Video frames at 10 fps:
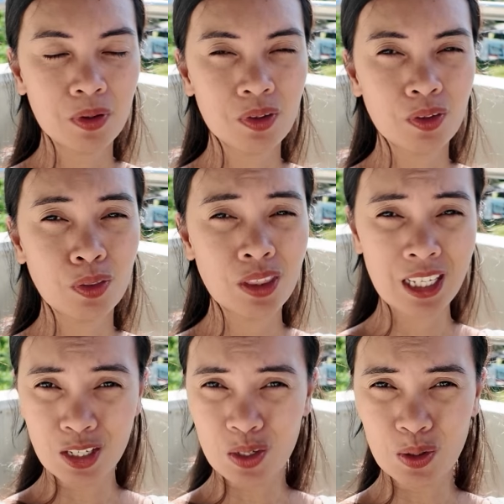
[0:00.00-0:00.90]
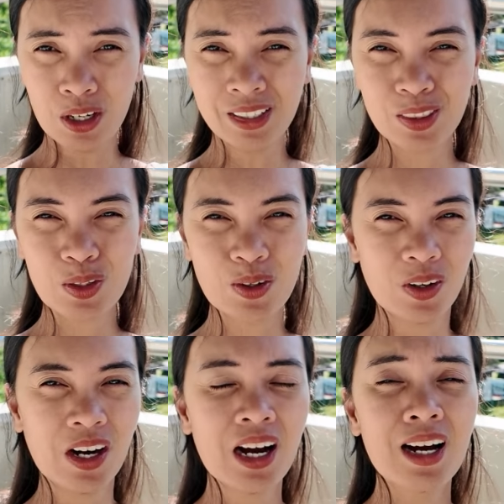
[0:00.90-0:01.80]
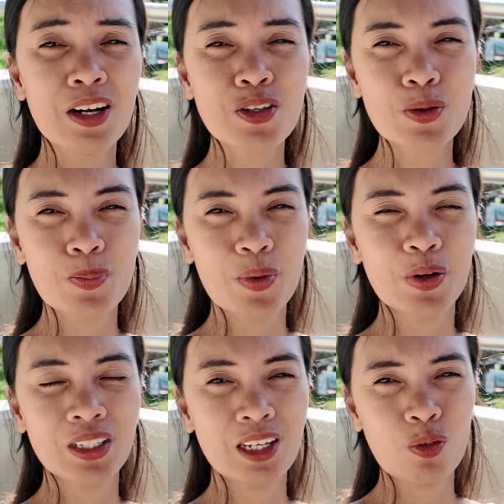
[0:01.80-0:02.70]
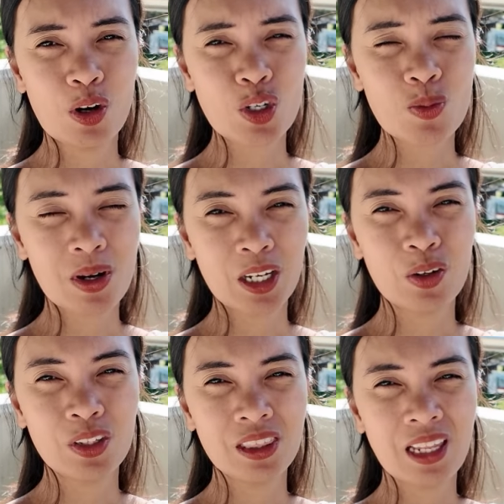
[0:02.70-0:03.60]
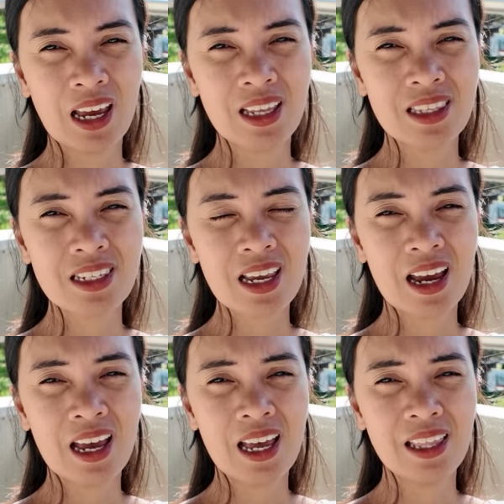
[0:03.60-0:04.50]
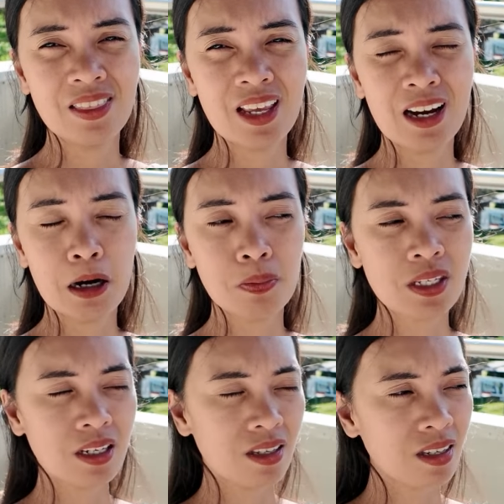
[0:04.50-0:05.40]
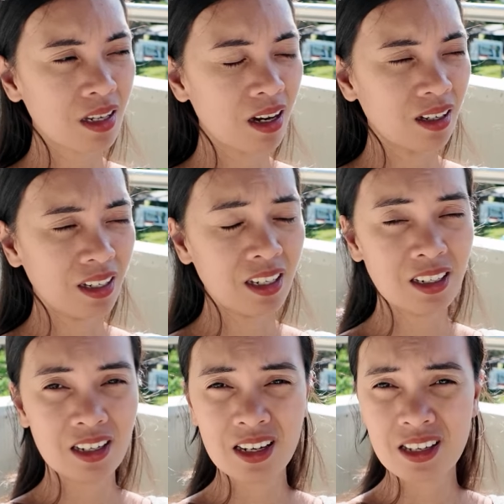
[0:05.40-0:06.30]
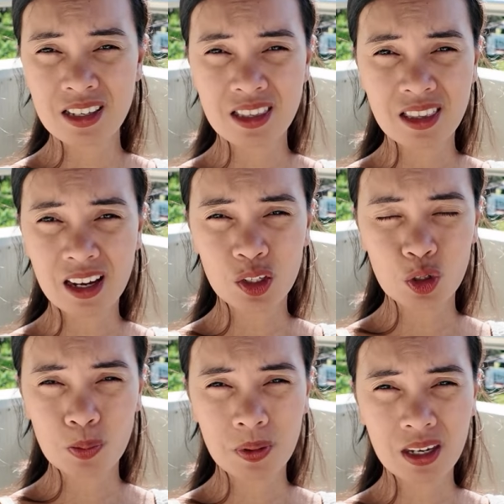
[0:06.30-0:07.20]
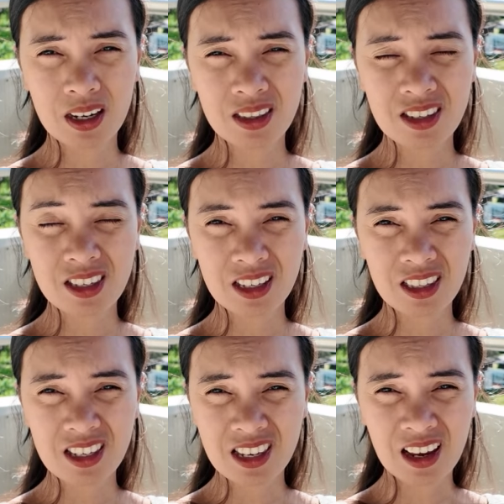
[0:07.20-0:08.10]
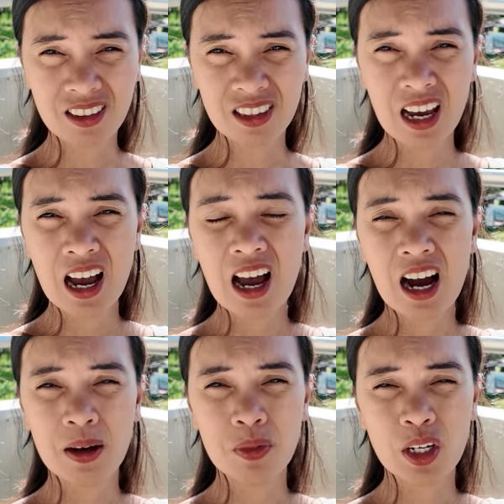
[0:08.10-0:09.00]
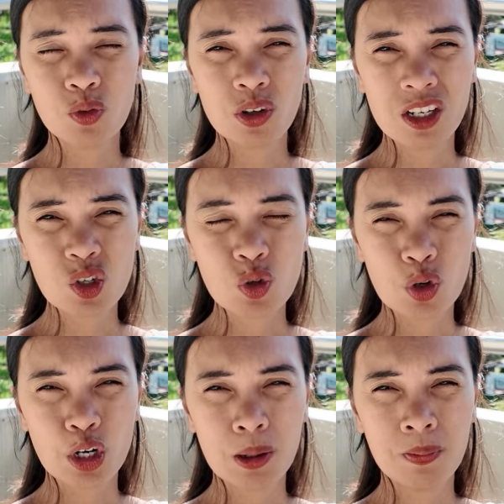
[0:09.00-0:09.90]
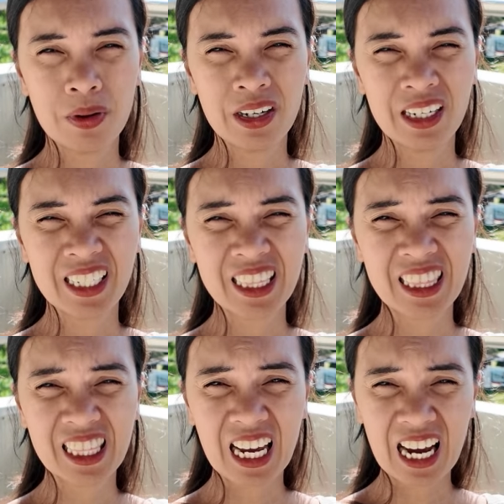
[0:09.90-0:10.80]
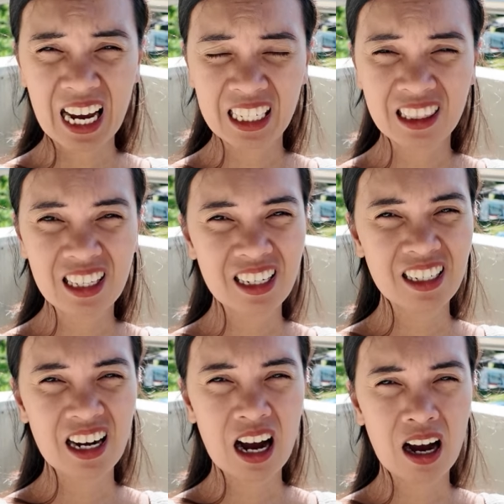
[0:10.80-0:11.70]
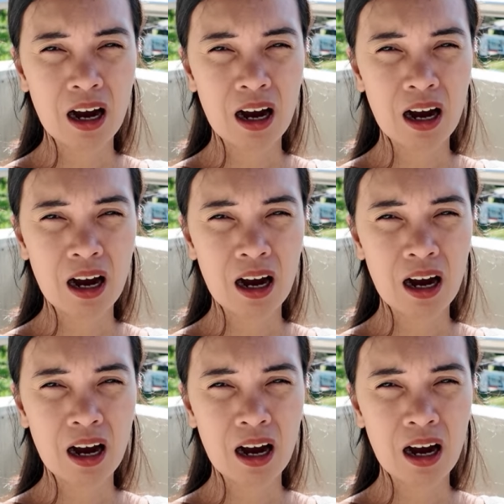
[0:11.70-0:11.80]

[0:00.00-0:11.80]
continue to support and watch my contents. And since India is non-European citizen, I'm not really sure, but I think